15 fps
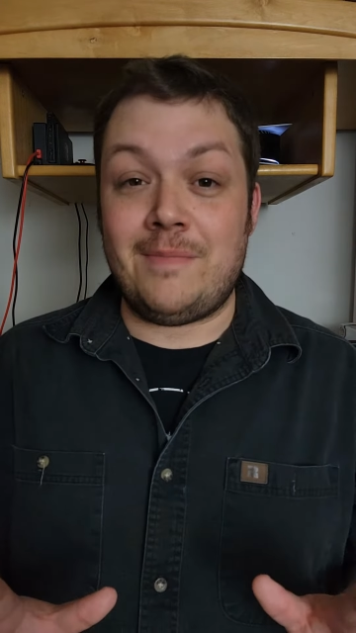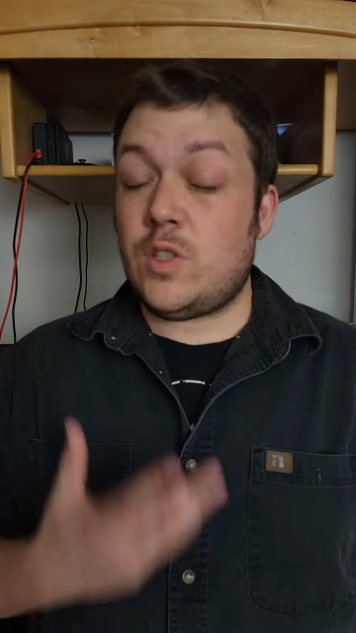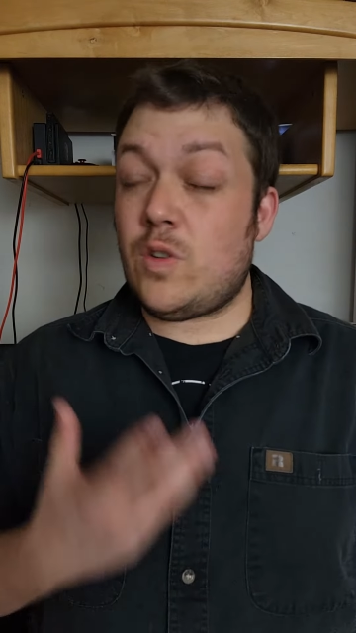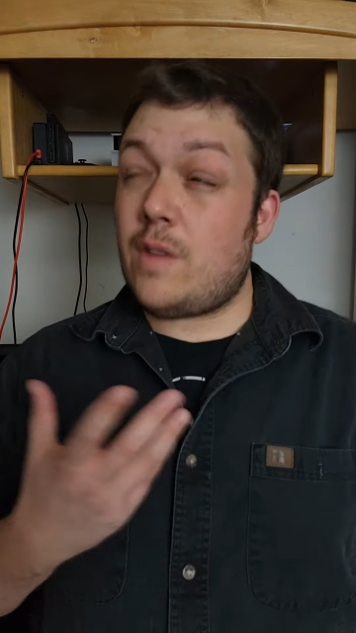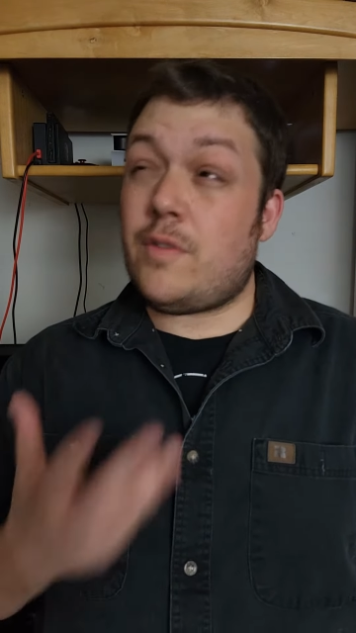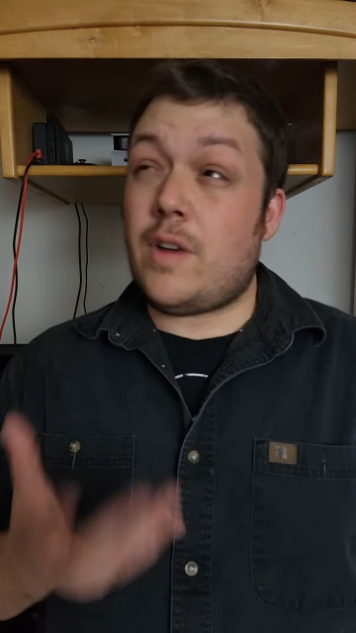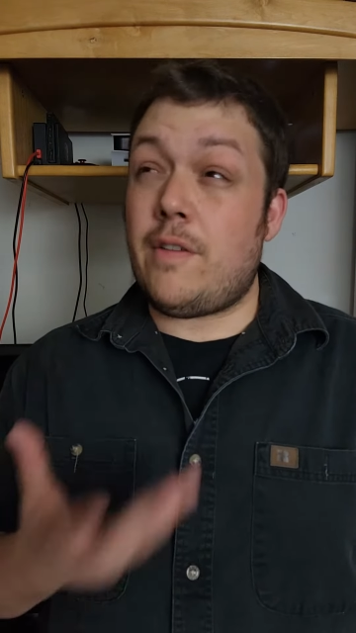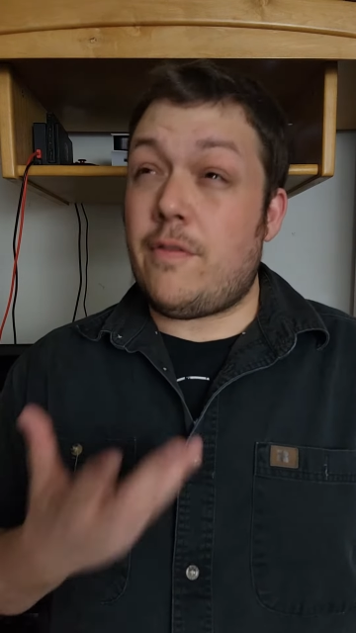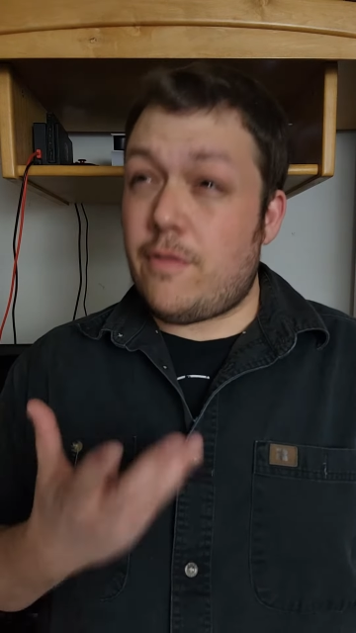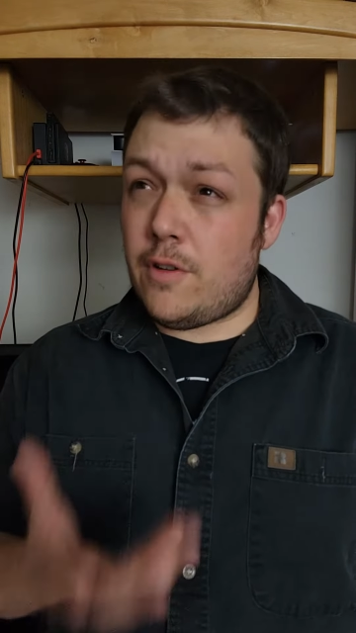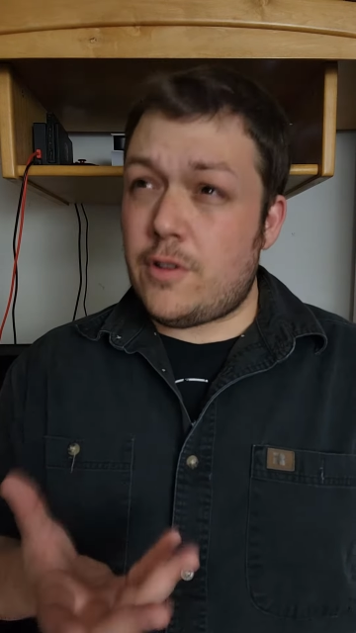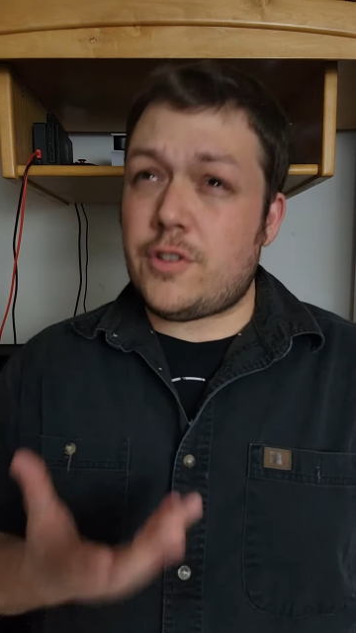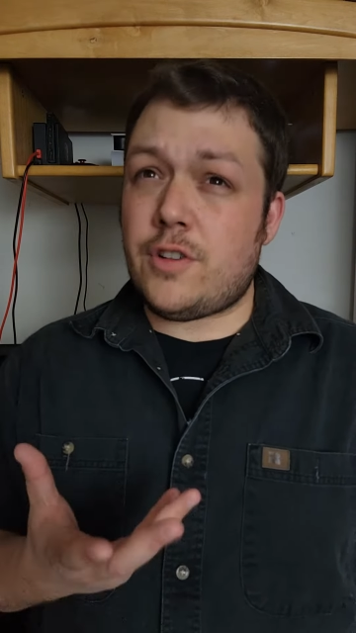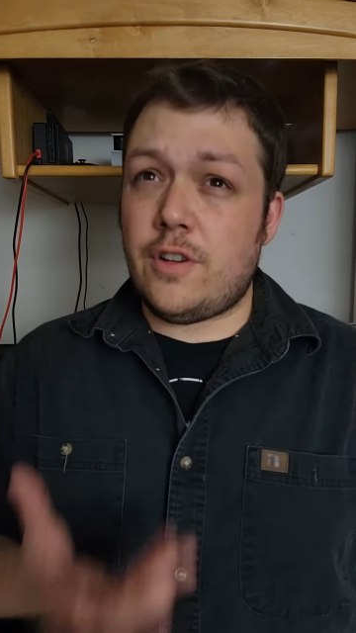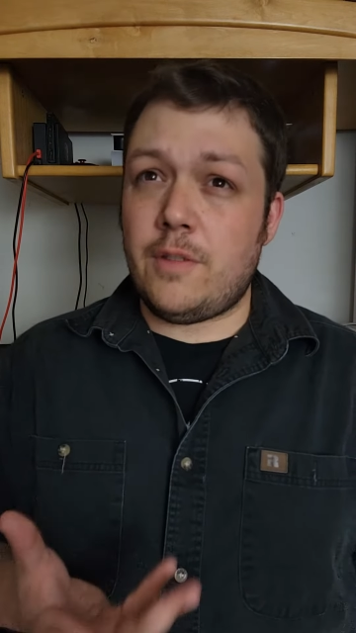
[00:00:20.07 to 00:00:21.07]
So after I
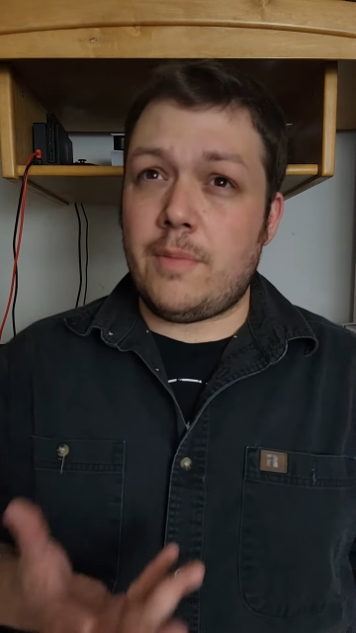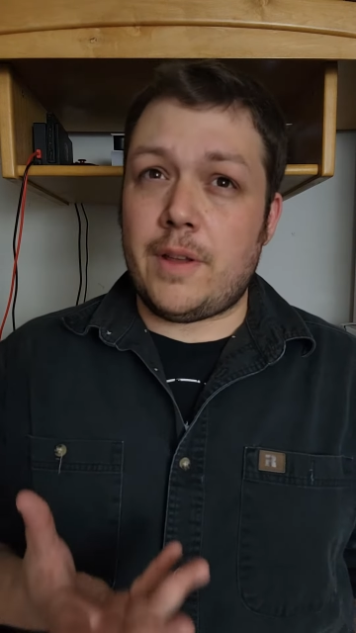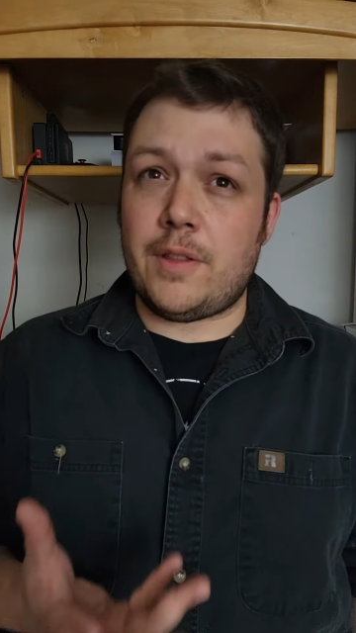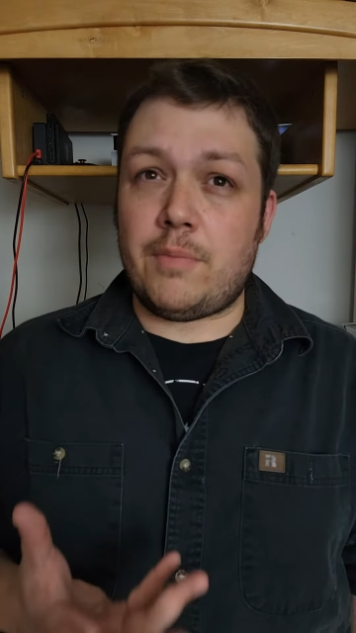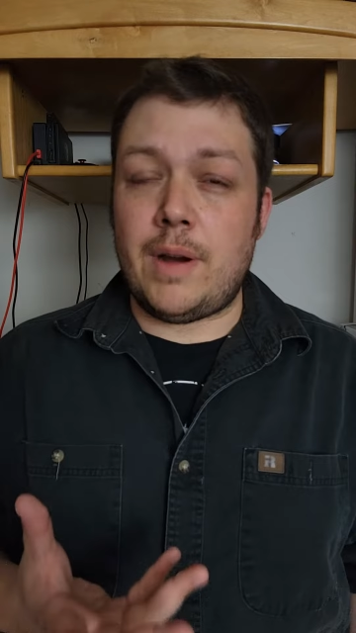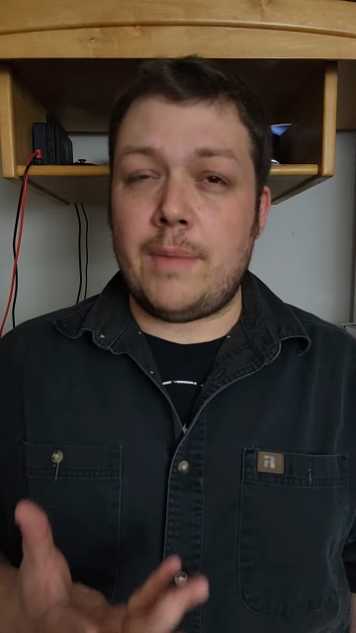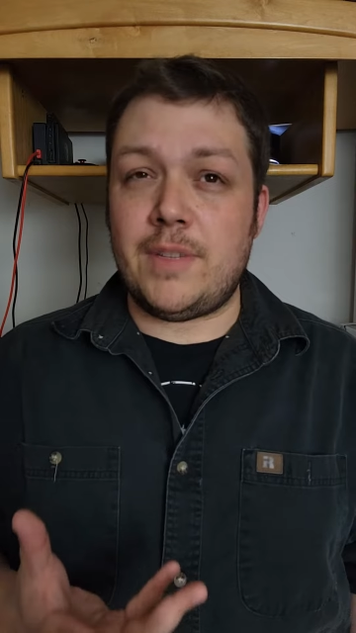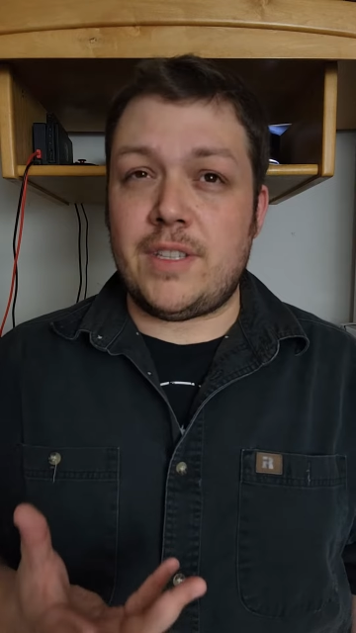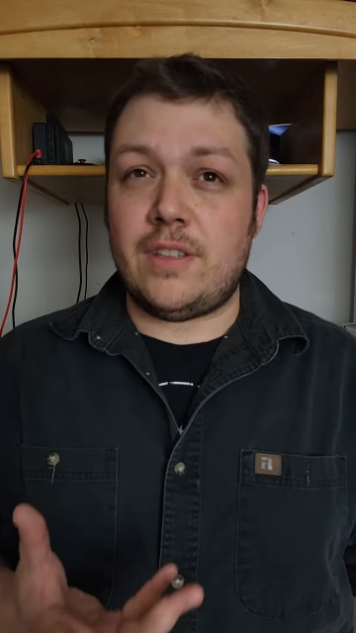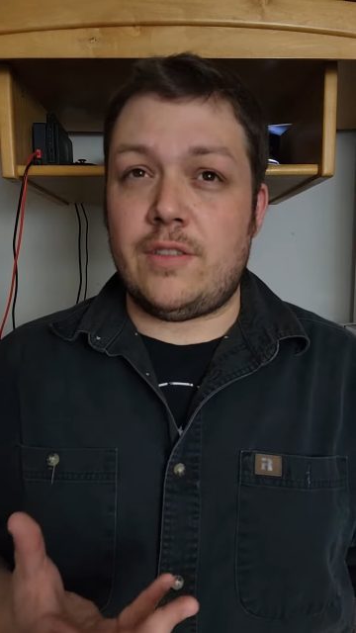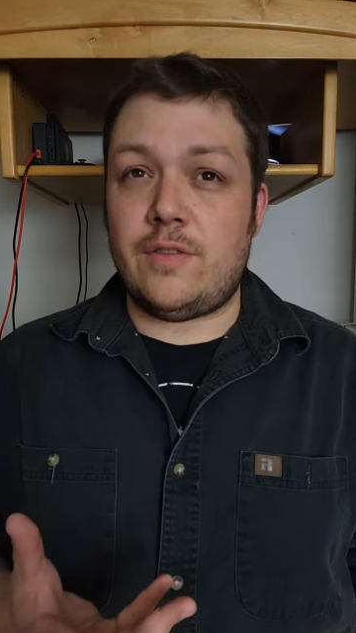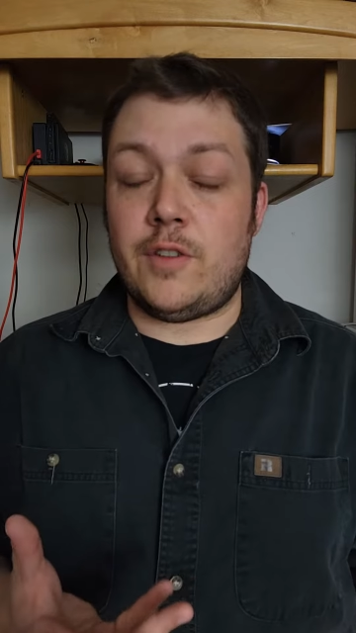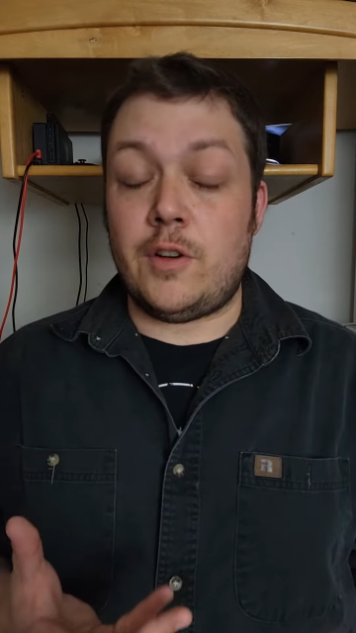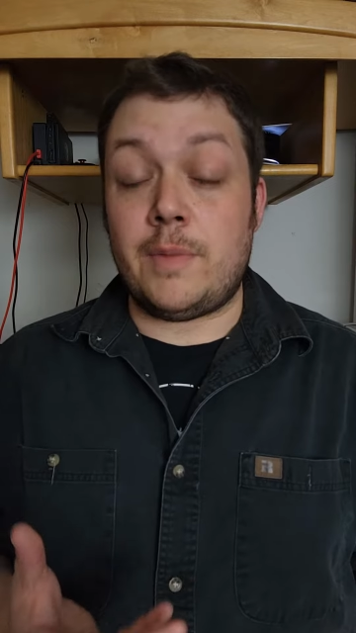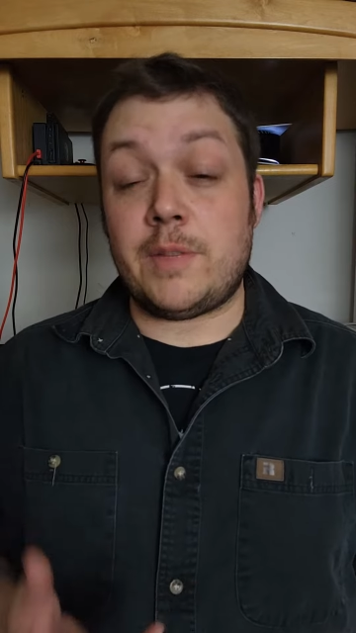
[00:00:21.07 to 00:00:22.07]
first heard about the premise of this
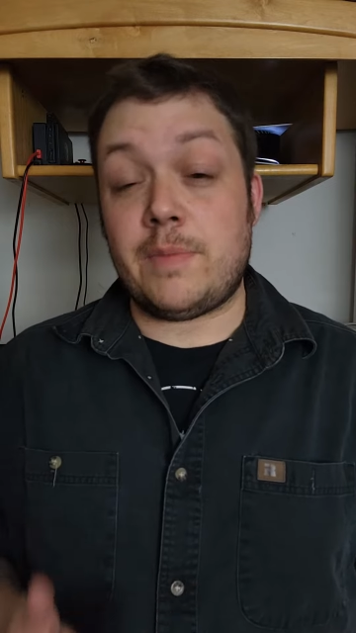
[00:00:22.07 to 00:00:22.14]
film,